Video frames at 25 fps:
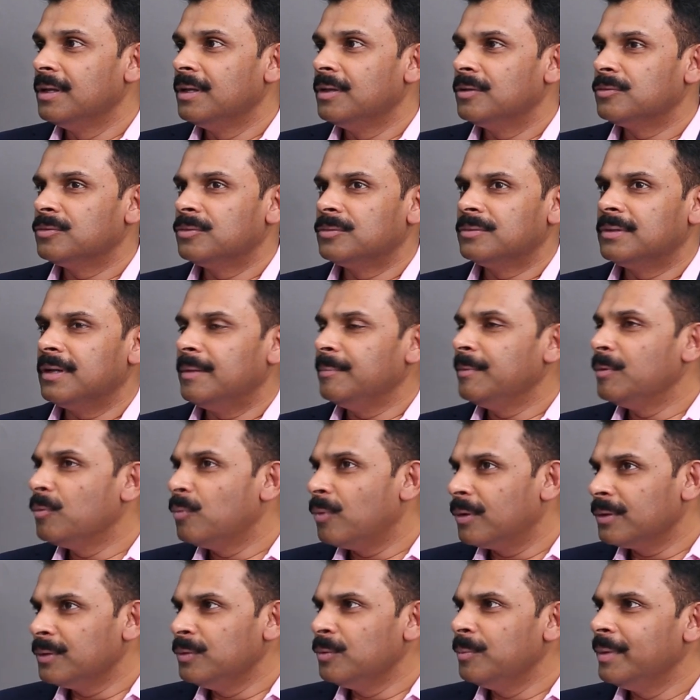So tell me,
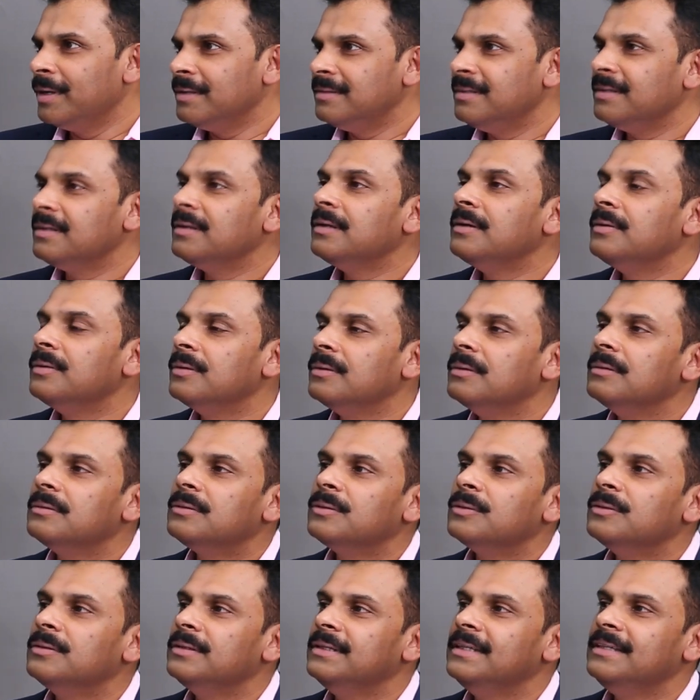what do you basically do
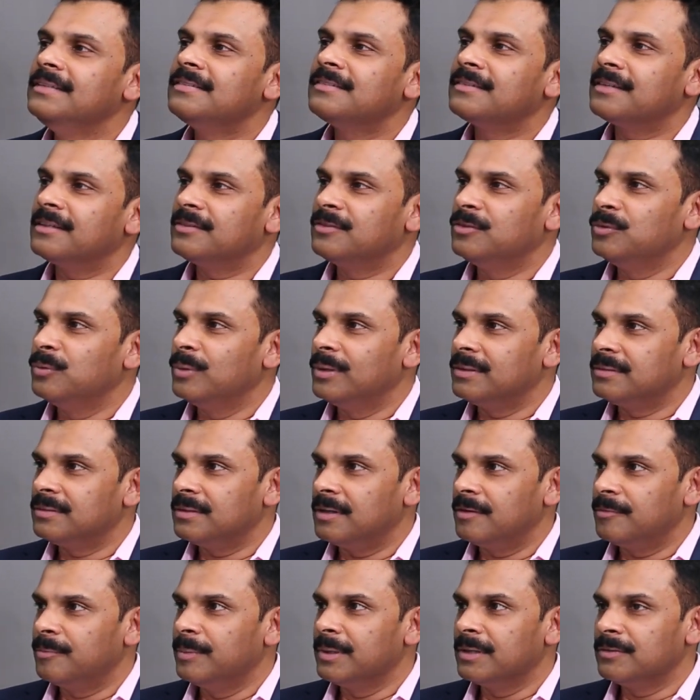to de-stress
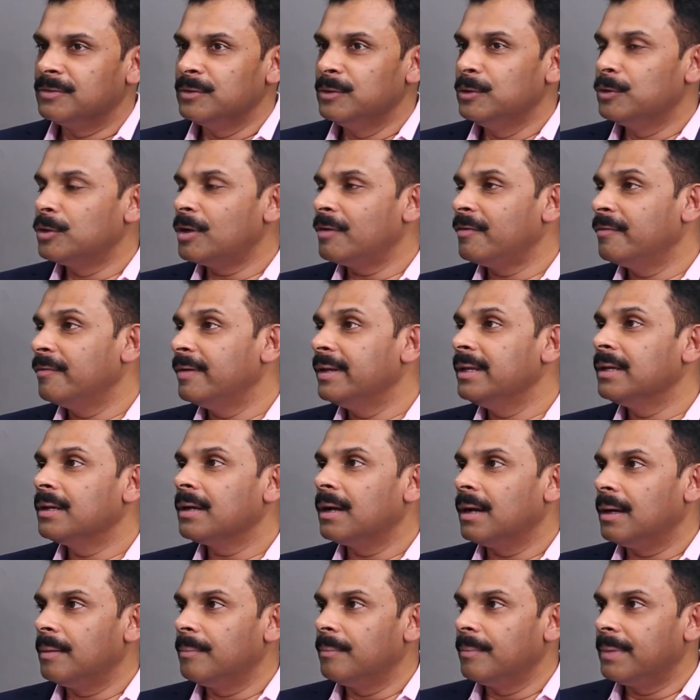yourself? Because you need to have a very
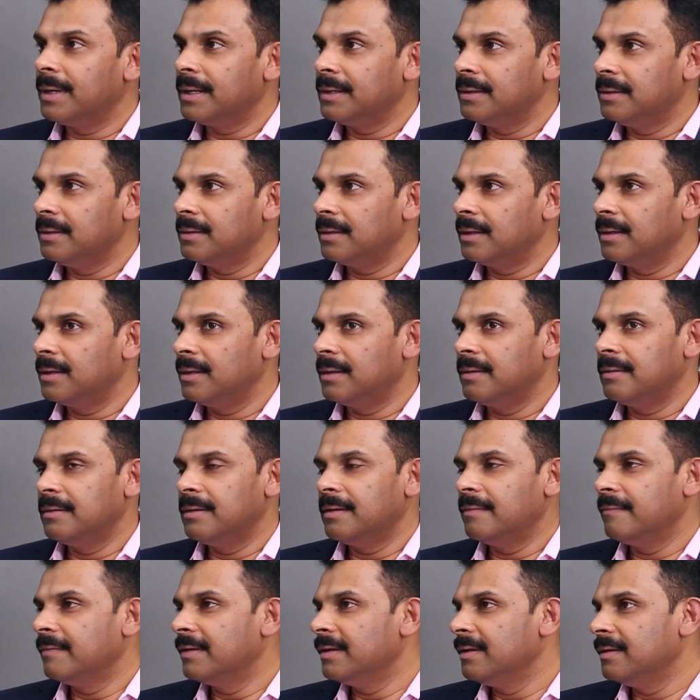calm mind and a, in
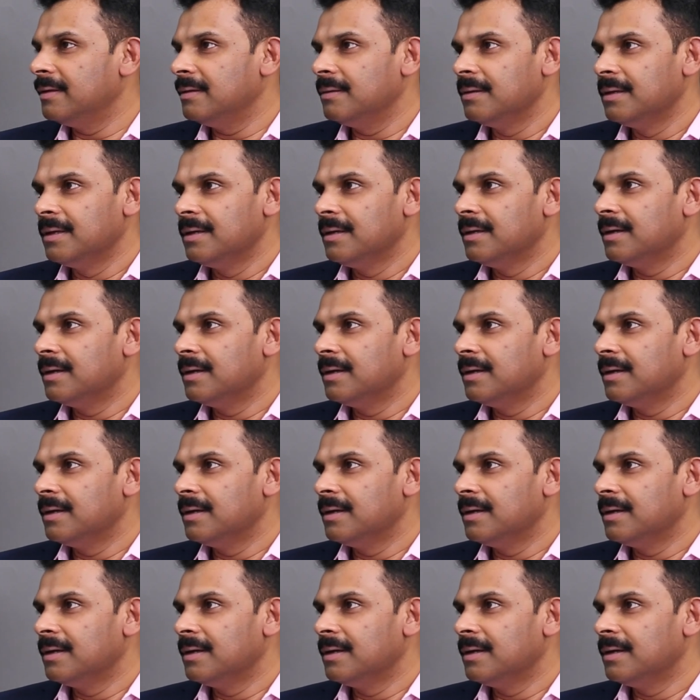a very